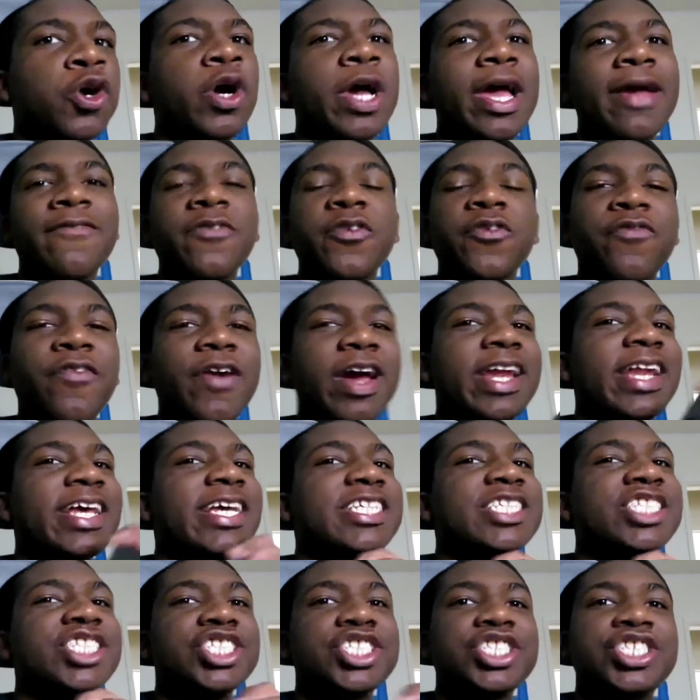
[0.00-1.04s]
Every Friday
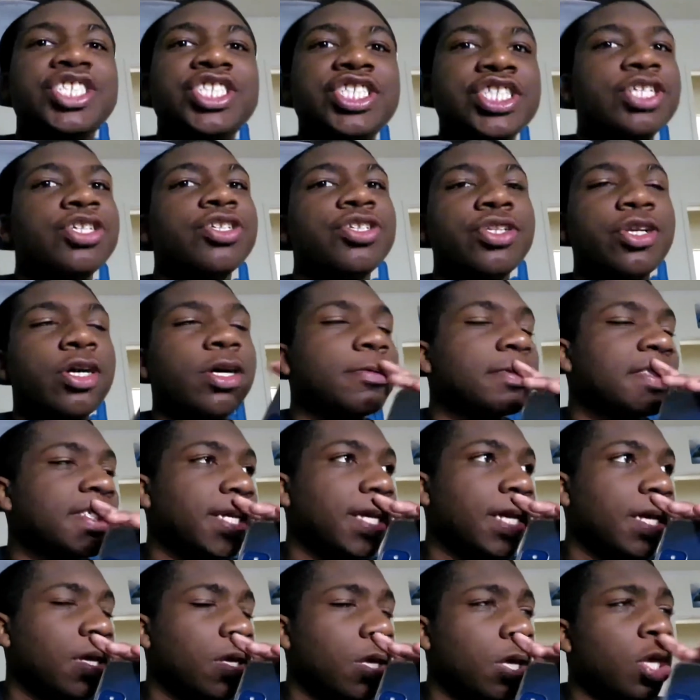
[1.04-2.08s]
is just chill, you know what I'm
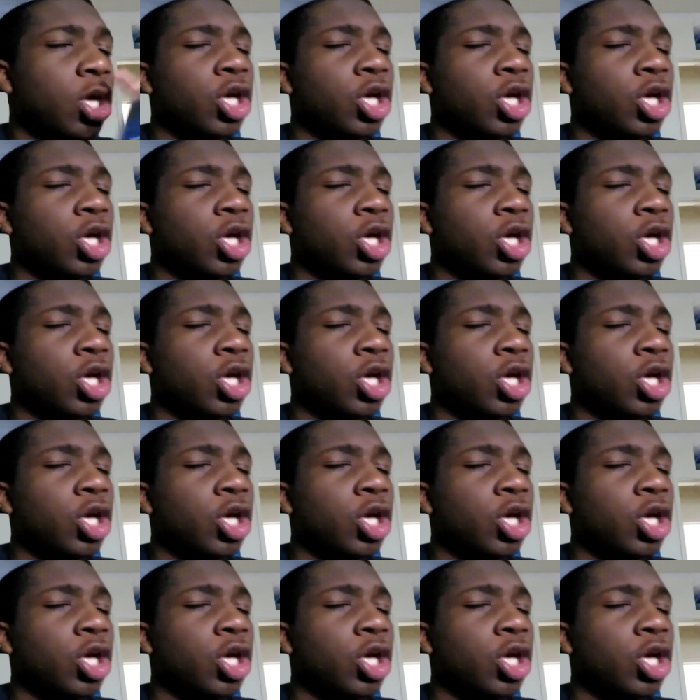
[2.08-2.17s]
saying?